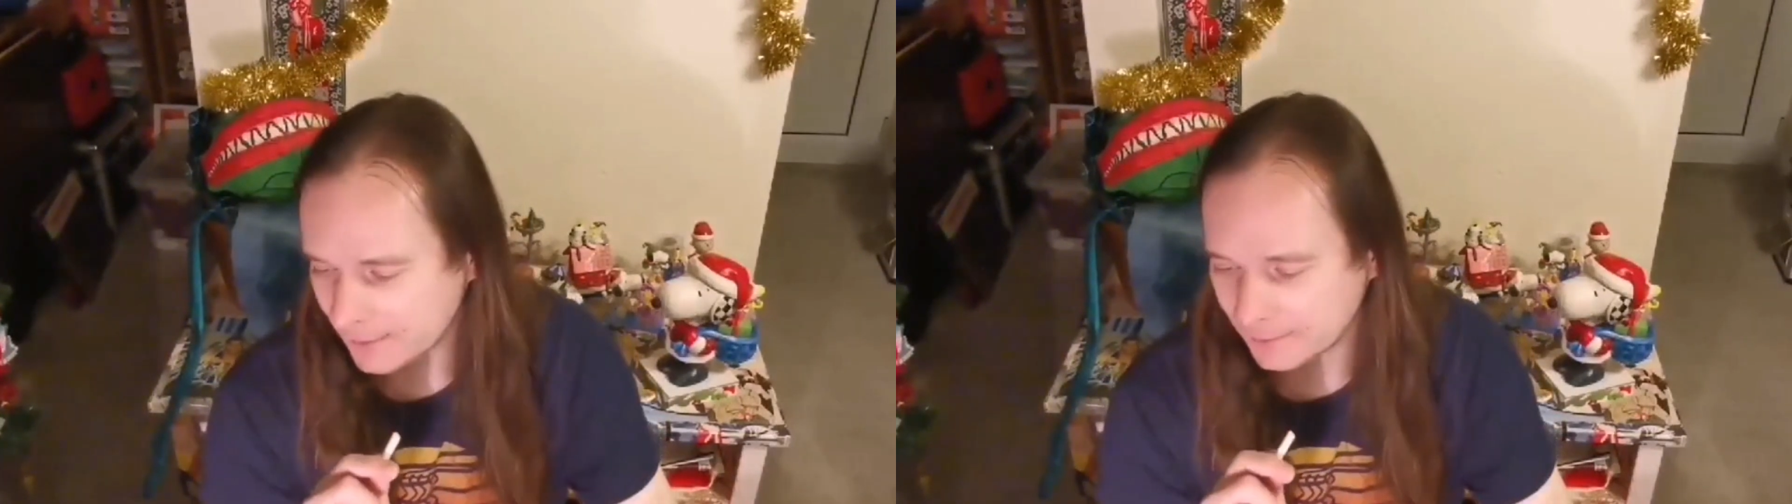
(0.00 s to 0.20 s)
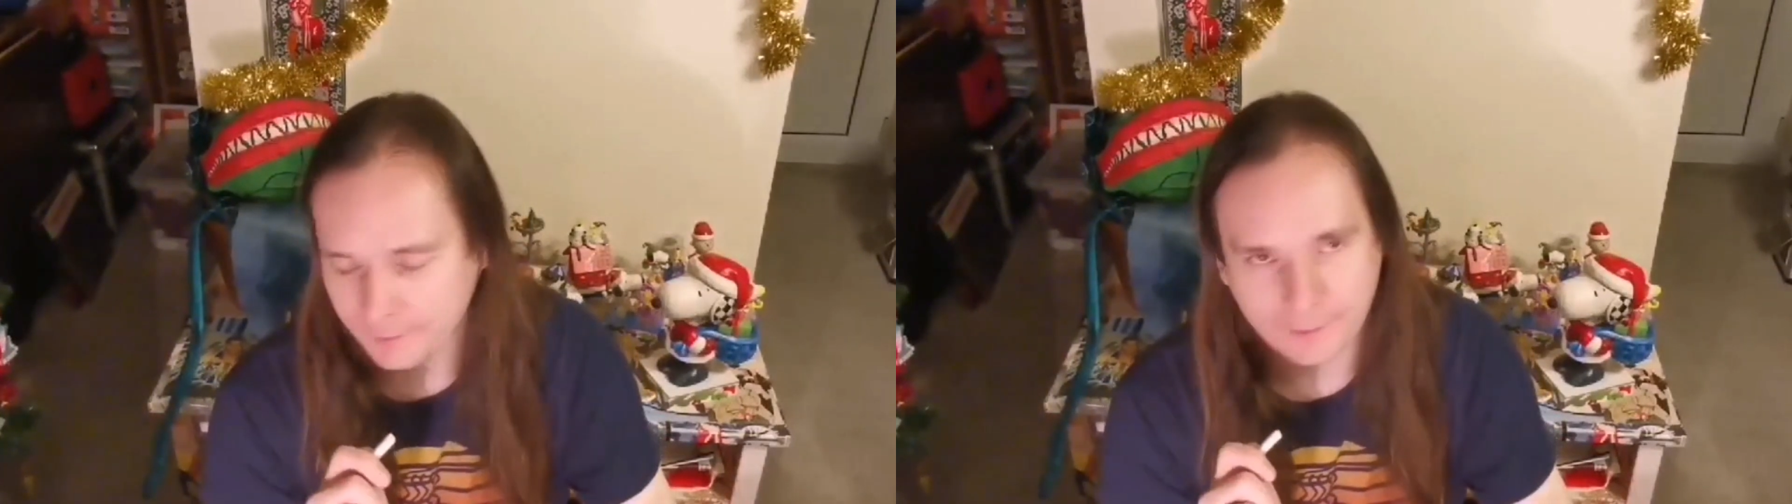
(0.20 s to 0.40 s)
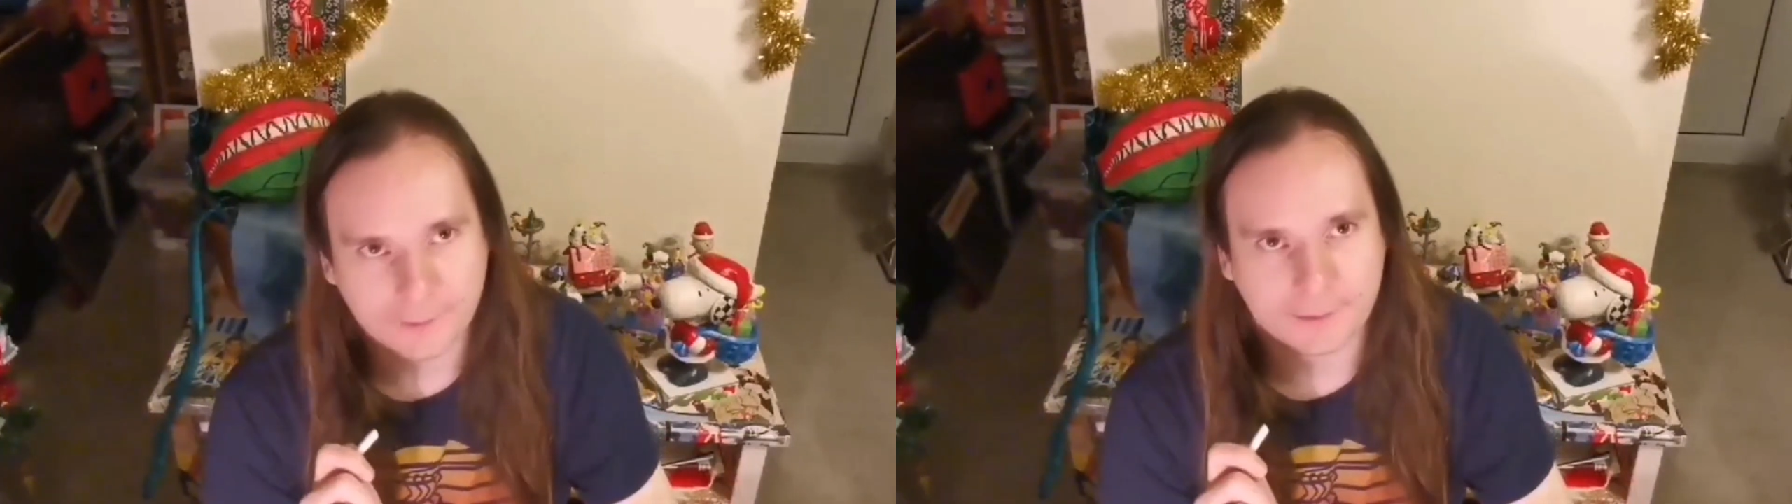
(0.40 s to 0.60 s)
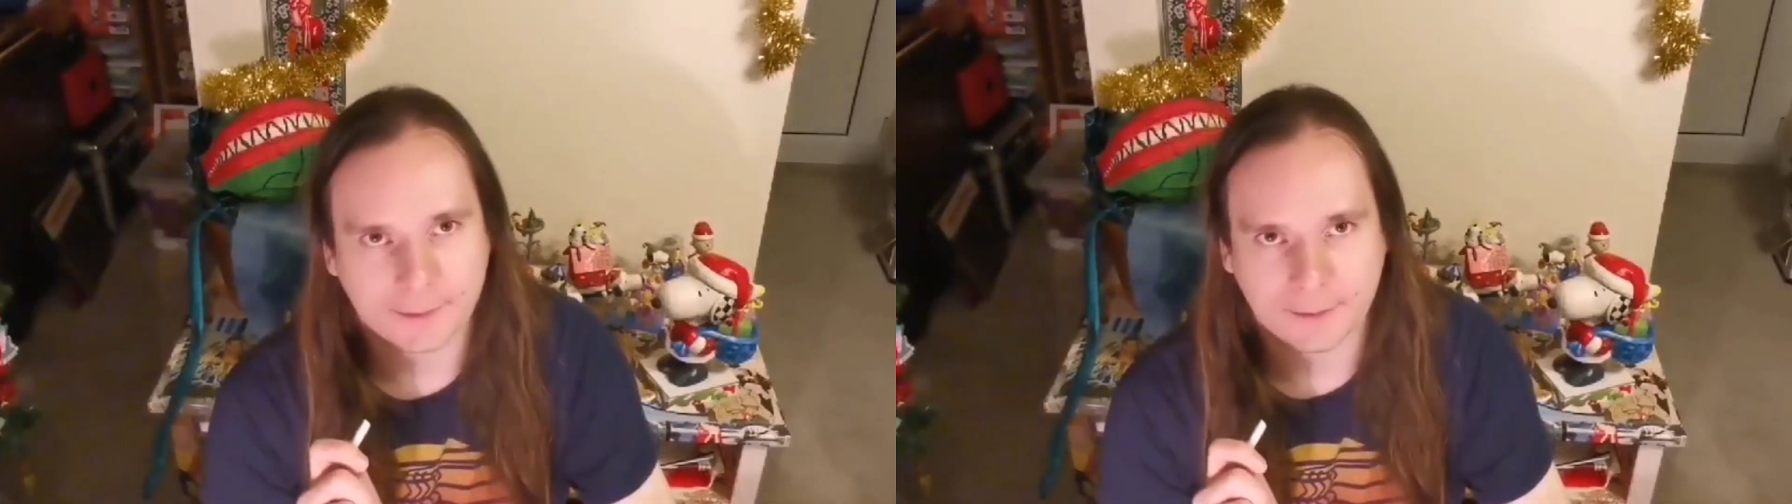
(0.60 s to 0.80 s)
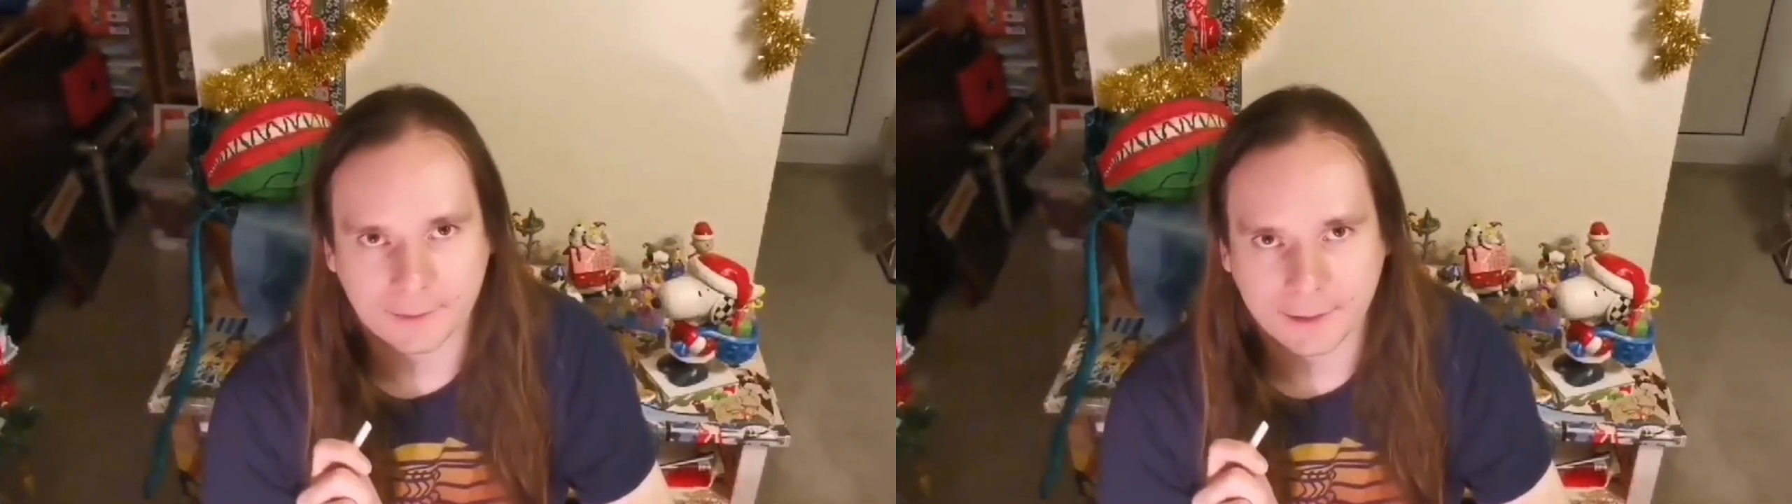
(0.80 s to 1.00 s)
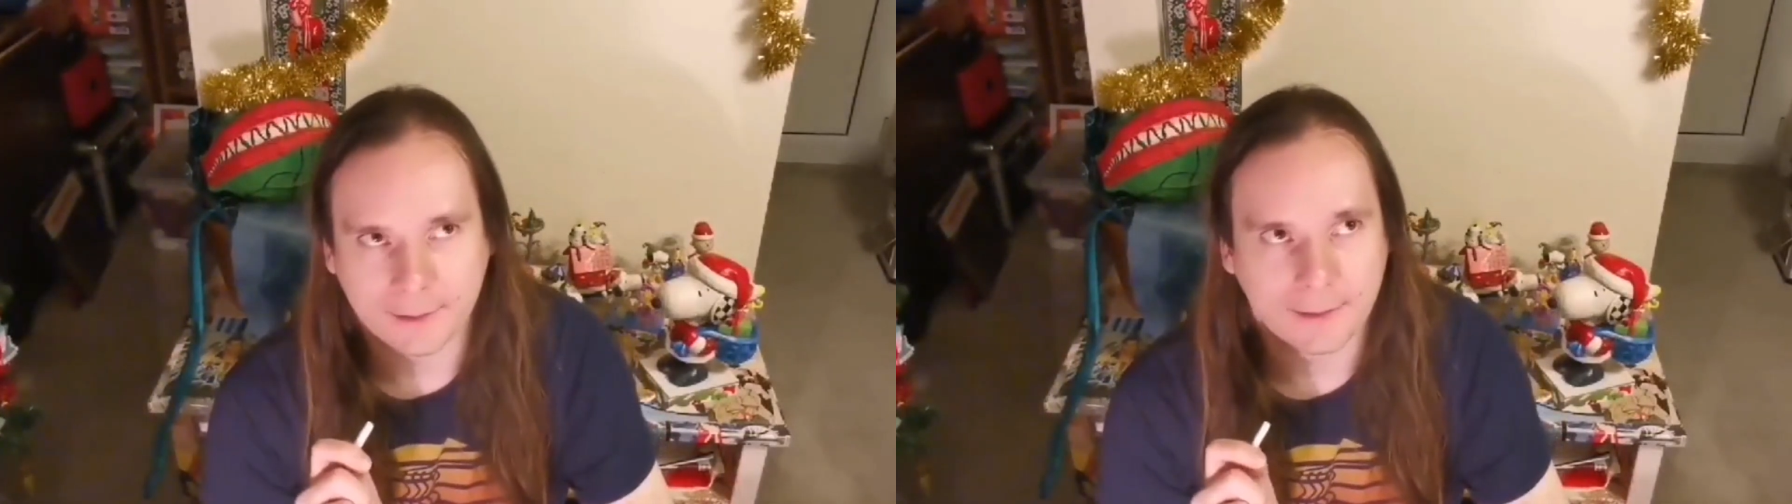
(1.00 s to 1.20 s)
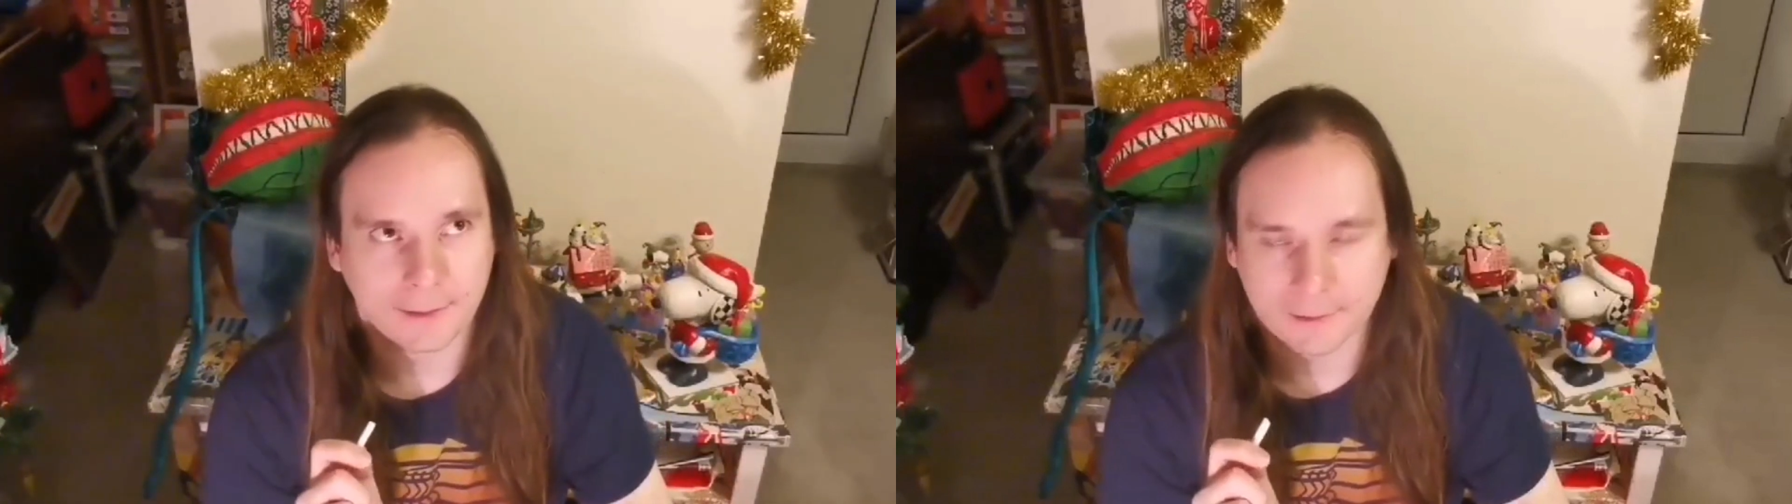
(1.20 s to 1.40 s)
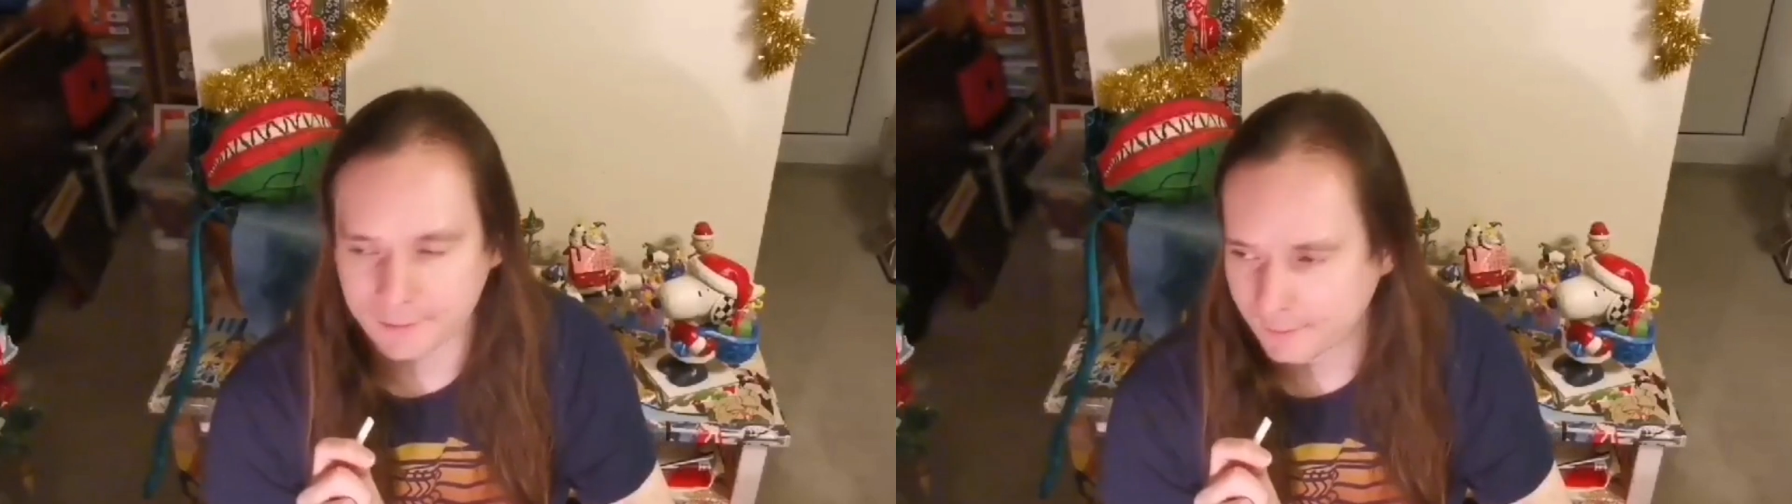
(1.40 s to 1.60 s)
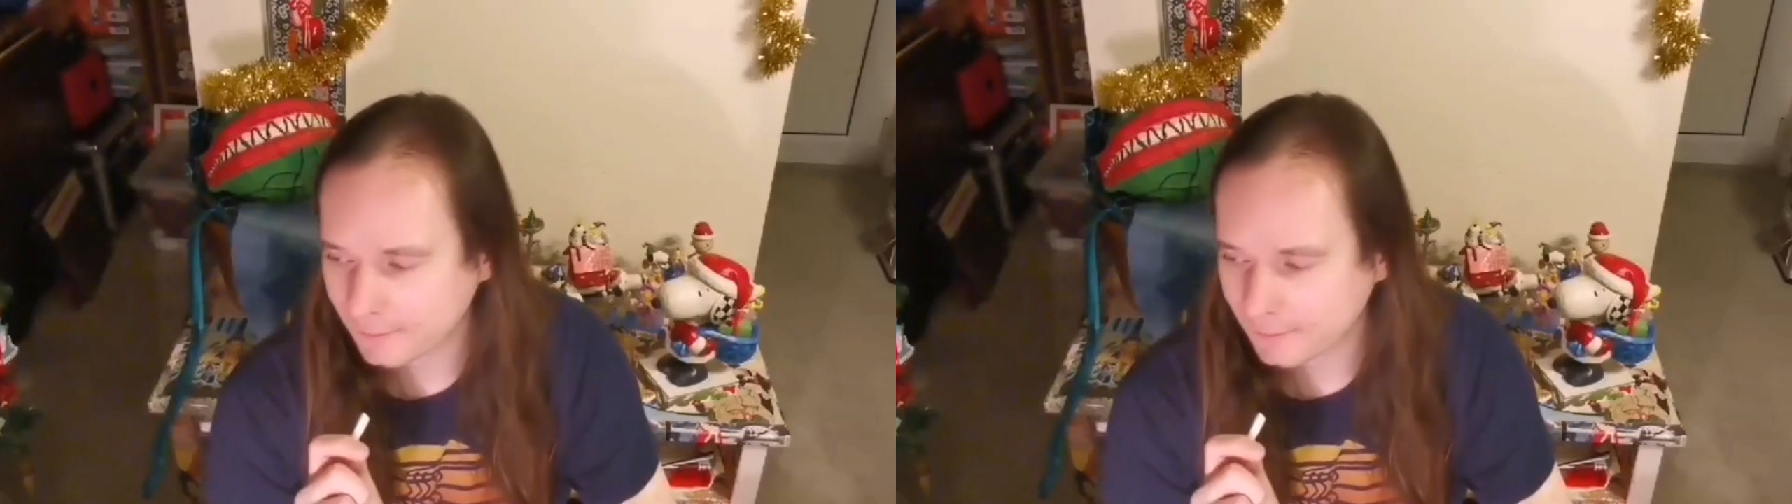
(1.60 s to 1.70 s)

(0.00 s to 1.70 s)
after eating those seaweed